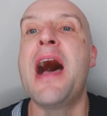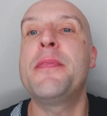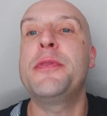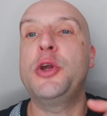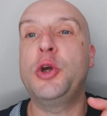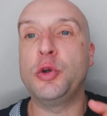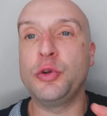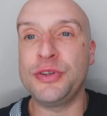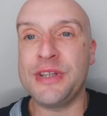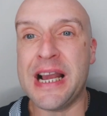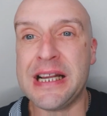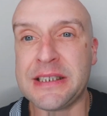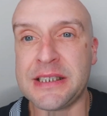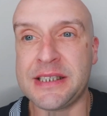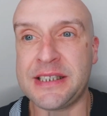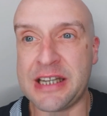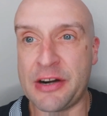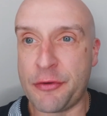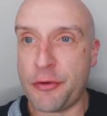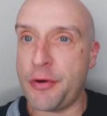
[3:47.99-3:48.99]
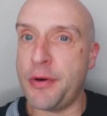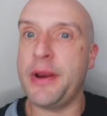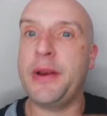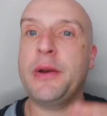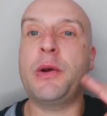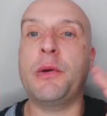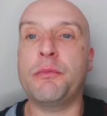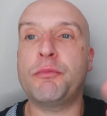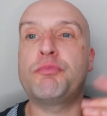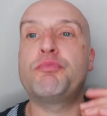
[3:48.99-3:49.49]
and the
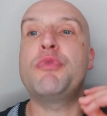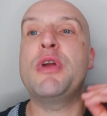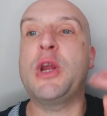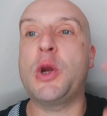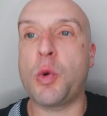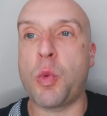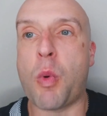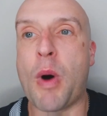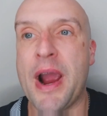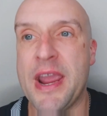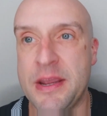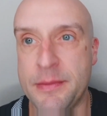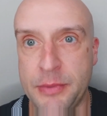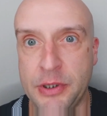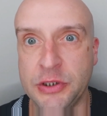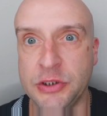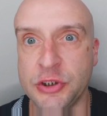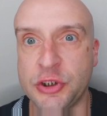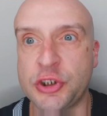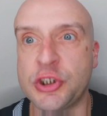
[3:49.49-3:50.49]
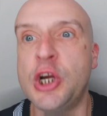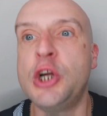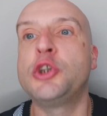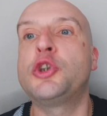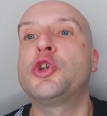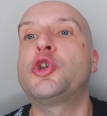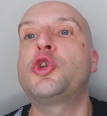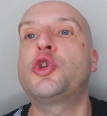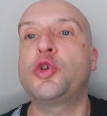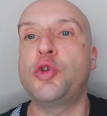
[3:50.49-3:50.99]
unnecessary requirements
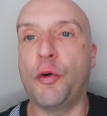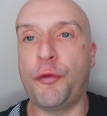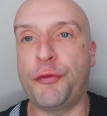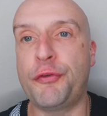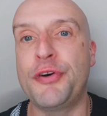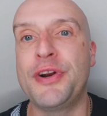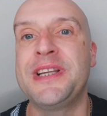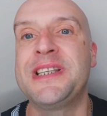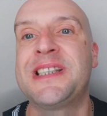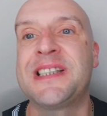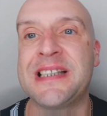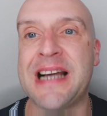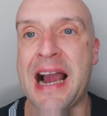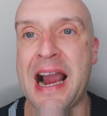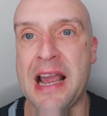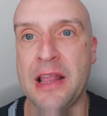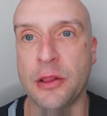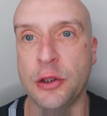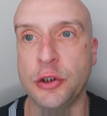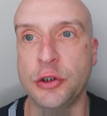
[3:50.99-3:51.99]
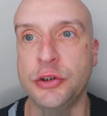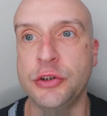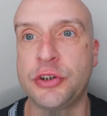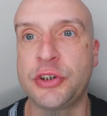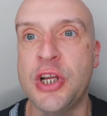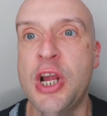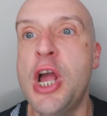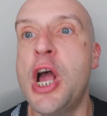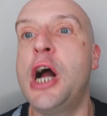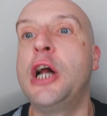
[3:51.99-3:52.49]
to suffer in
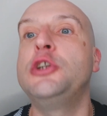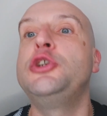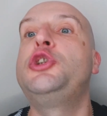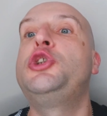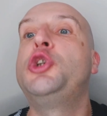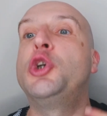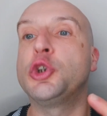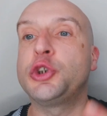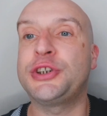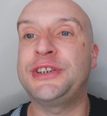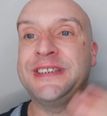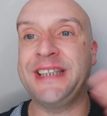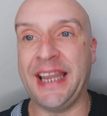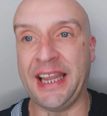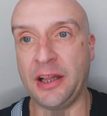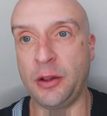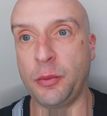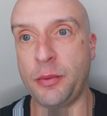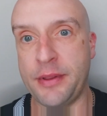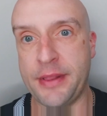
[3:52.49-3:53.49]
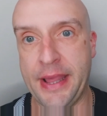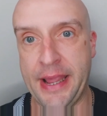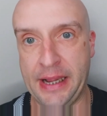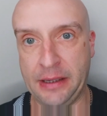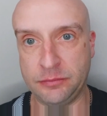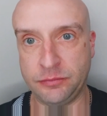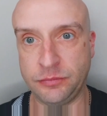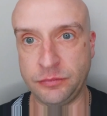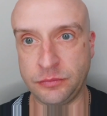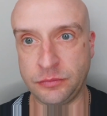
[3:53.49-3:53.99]
silence and just deal with
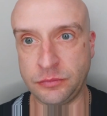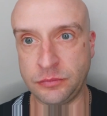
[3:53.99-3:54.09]
it.